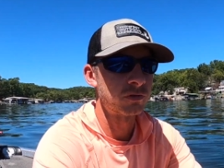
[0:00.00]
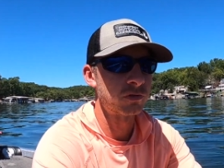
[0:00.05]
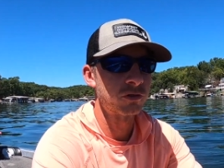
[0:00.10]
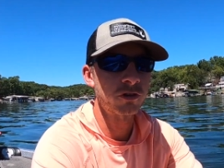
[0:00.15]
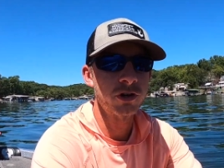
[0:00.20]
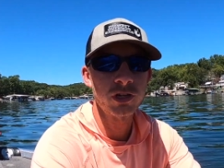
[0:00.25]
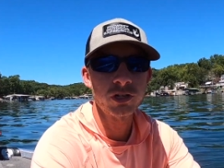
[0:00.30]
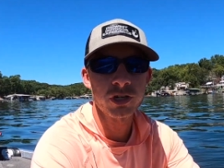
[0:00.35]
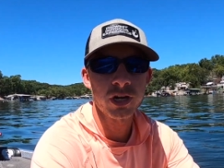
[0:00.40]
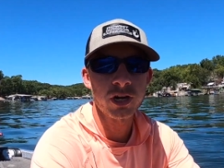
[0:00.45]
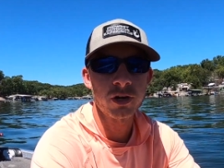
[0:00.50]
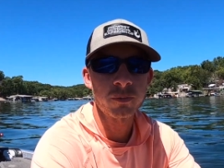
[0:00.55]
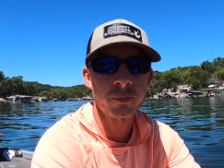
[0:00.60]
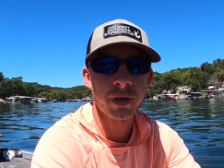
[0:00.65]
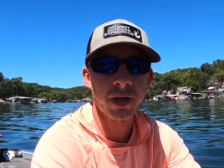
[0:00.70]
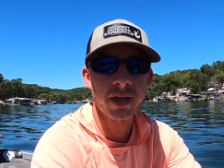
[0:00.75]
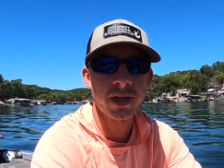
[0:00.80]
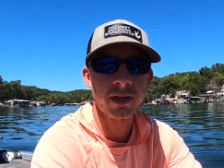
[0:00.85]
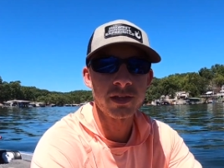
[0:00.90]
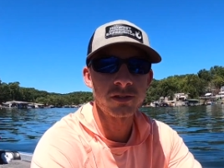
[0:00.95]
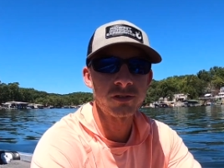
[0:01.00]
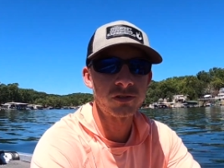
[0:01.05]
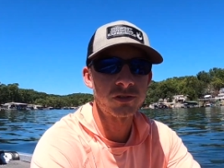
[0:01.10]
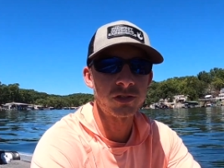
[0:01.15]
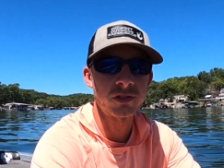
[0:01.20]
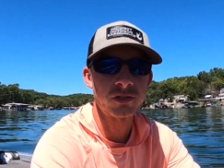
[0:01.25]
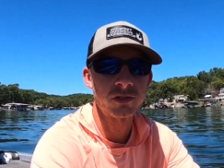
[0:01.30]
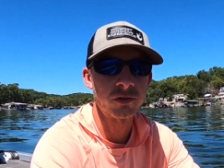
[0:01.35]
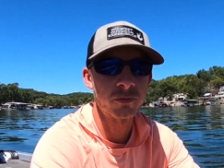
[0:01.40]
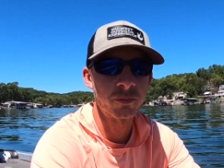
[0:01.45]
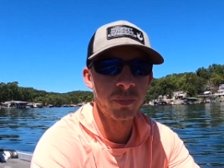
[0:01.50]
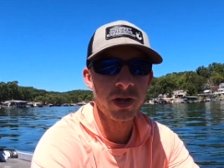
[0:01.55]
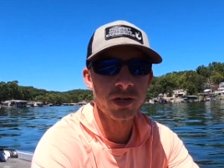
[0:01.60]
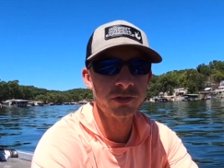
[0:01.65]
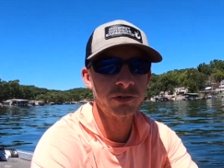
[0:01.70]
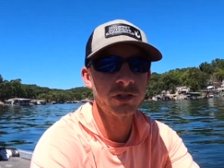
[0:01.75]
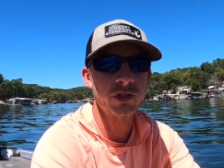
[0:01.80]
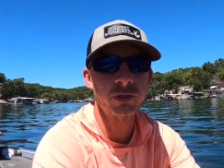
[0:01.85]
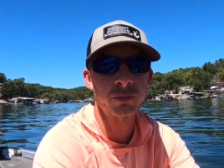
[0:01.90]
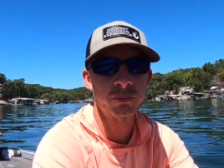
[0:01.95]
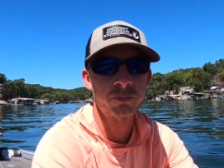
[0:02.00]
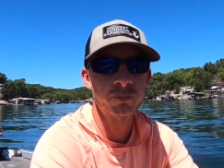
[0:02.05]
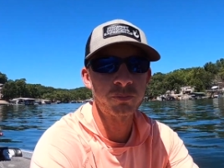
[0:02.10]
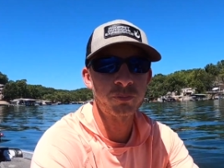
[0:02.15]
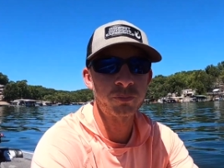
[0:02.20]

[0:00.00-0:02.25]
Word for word: creek channel banks. Just, you're basically just